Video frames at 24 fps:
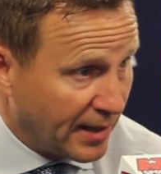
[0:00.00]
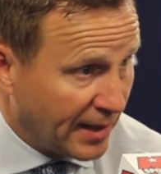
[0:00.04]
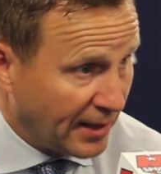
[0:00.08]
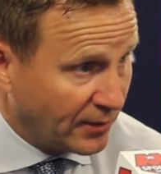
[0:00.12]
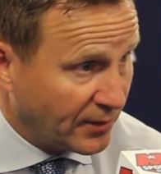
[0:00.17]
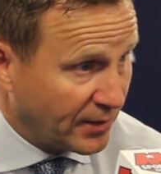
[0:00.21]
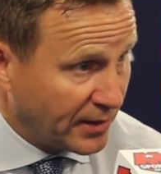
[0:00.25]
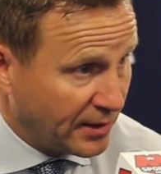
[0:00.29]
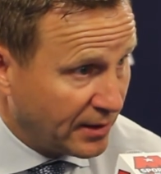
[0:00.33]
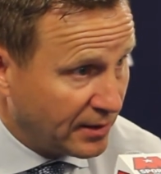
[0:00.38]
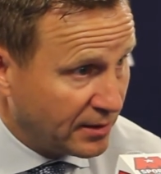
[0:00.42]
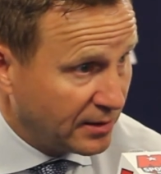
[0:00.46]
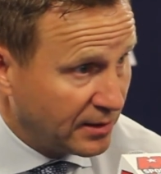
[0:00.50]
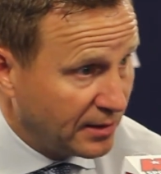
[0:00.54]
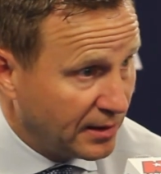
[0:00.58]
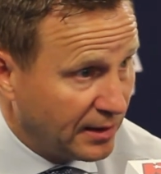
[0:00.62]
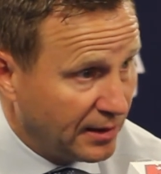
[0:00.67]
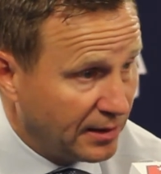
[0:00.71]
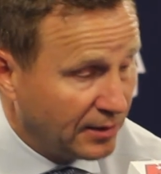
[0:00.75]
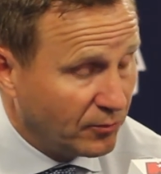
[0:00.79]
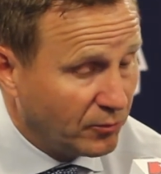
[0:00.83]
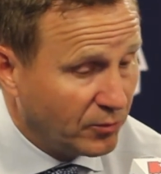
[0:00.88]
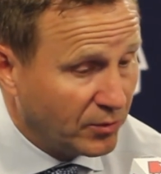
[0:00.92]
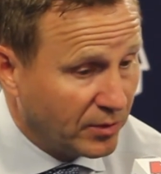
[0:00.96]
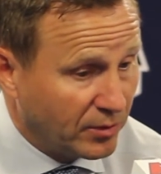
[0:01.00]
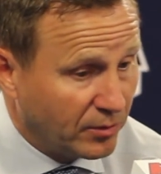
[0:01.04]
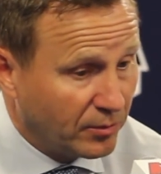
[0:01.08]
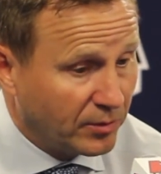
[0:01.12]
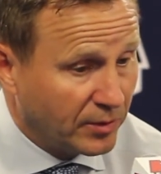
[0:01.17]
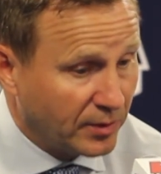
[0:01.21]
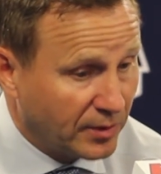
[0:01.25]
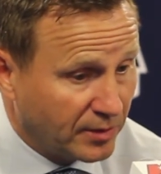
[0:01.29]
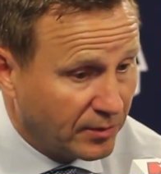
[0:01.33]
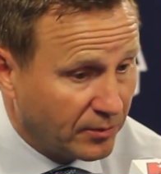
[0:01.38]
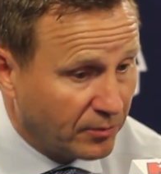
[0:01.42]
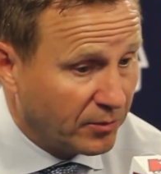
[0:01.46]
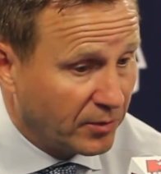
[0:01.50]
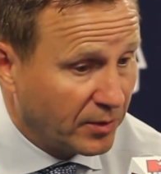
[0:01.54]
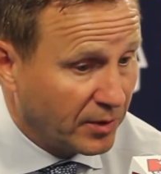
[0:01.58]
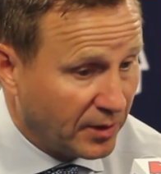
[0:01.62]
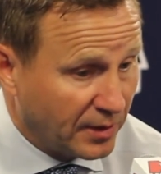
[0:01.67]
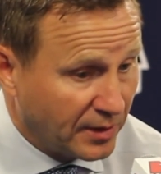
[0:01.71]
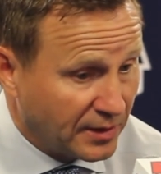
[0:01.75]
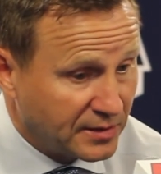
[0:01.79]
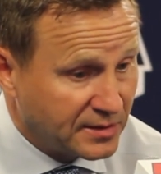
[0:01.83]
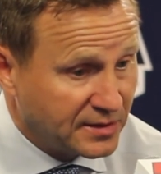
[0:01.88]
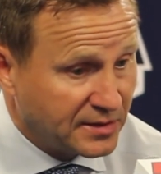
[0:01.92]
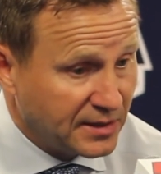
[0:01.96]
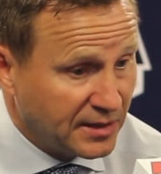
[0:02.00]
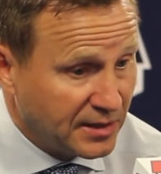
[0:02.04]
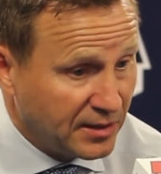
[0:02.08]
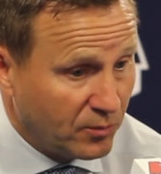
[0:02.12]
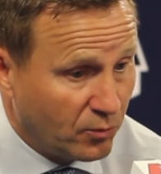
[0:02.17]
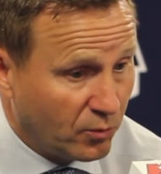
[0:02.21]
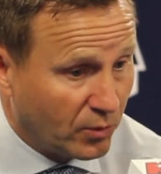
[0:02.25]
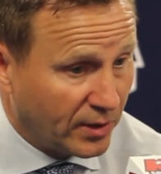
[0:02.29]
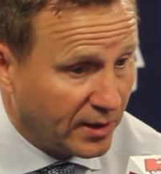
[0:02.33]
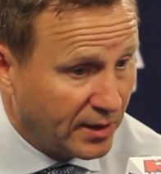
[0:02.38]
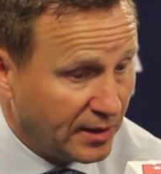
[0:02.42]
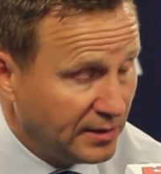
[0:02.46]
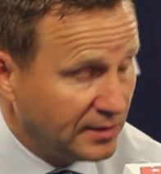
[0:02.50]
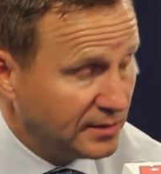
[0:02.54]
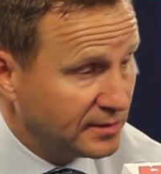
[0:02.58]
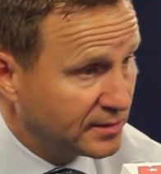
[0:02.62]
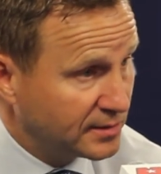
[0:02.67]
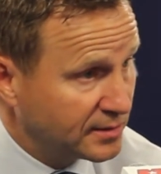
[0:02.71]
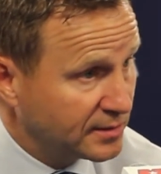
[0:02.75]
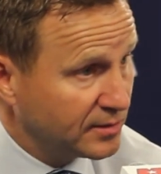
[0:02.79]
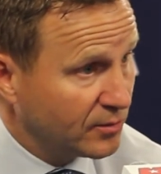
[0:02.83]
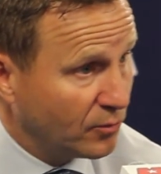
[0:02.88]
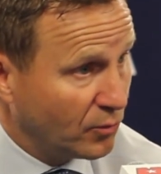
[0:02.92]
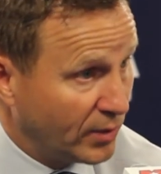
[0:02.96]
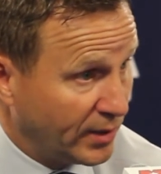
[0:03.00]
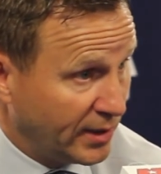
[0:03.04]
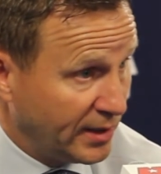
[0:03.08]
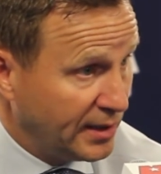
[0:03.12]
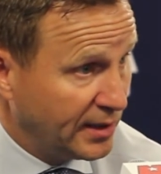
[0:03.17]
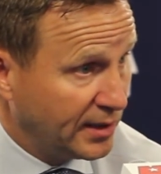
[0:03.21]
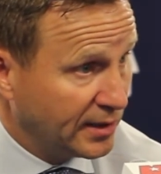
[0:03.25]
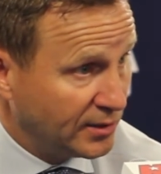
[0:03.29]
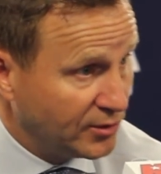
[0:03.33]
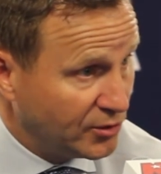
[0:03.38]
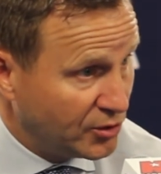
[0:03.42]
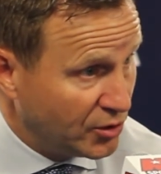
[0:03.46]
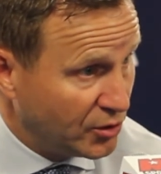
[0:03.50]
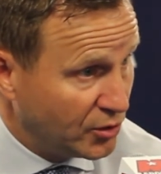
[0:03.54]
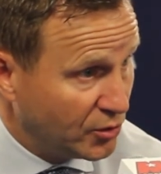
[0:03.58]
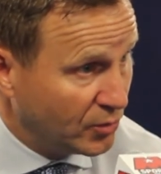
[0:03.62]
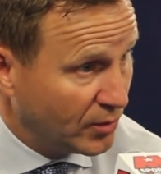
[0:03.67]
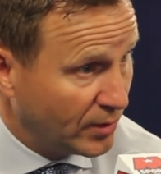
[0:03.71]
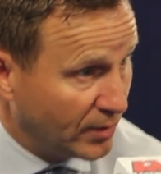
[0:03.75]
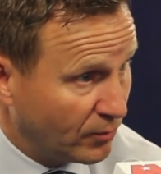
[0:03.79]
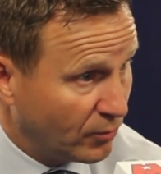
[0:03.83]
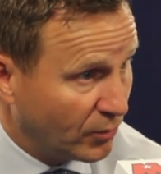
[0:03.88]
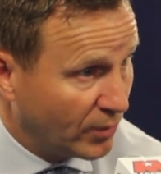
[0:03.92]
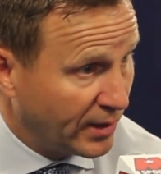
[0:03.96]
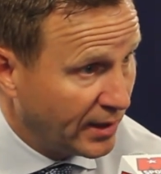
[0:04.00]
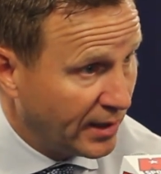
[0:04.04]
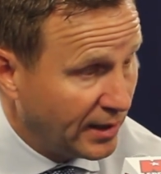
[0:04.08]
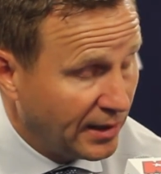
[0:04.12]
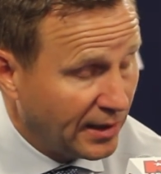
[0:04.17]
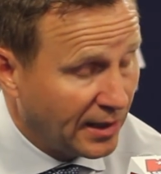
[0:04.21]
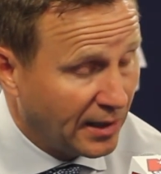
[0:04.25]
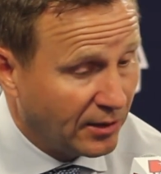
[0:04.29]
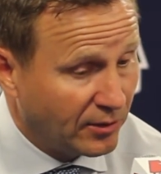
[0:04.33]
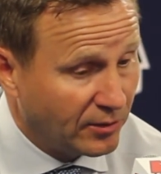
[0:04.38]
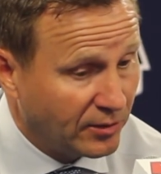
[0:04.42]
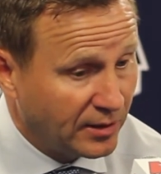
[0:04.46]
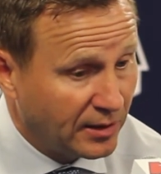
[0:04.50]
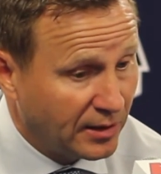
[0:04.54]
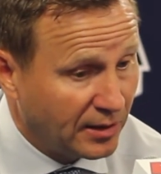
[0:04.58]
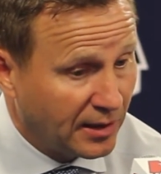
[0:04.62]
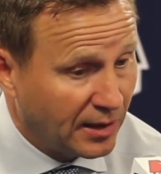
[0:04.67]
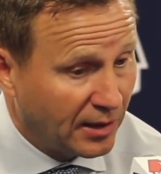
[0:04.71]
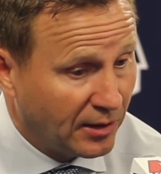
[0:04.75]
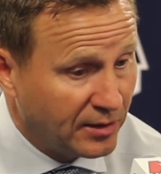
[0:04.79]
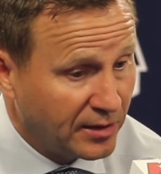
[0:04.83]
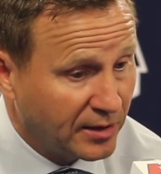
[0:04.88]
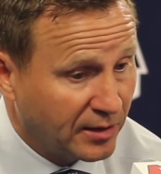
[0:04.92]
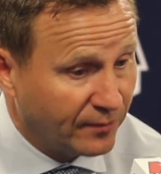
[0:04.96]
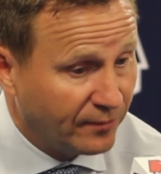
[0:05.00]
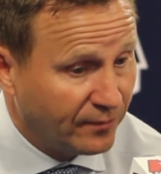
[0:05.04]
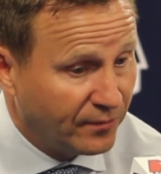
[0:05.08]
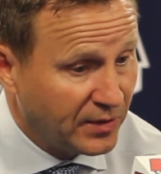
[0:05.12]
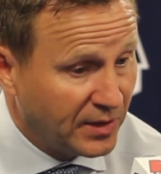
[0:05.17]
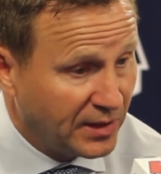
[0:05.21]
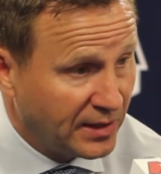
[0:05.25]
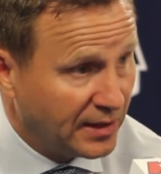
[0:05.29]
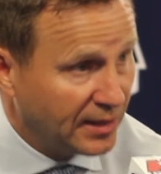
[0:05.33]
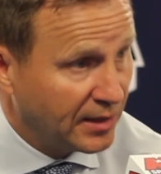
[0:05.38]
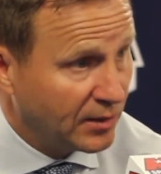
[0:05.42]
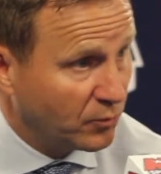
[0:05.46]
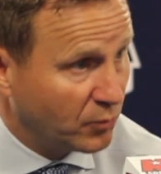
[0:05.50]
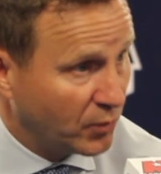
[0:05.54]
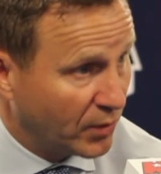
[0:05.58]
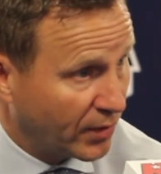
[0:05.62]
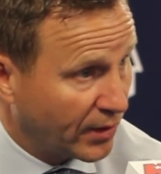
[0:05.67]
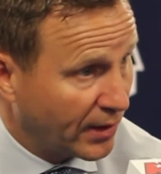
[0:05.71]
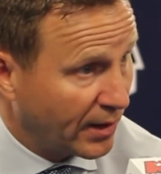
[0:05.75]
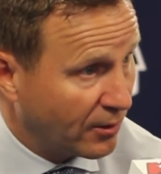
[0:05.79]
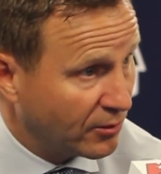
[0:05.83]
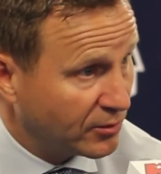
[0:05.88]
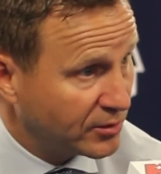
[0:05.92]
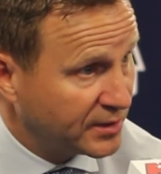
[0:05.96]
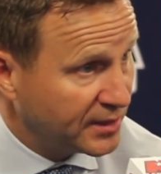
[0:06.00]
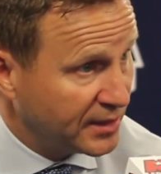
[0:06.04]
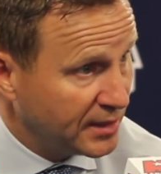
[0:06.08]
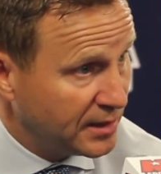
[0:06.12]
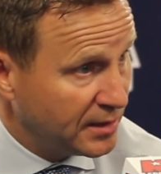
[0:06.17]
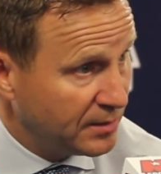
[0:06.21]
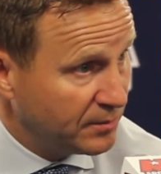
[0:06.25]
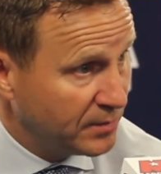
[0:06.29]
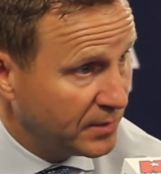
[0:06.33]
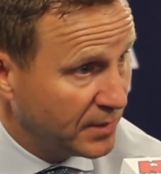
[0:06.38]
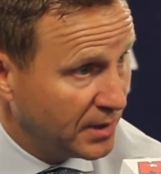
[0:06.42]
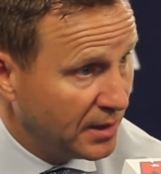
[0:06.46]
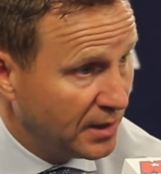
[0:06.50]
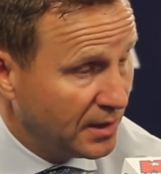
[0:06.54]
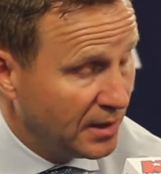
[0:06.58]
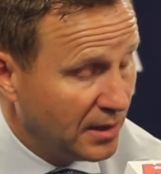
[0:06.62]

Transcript: out there, and we're going to see what he can do and how he can fit in with our team.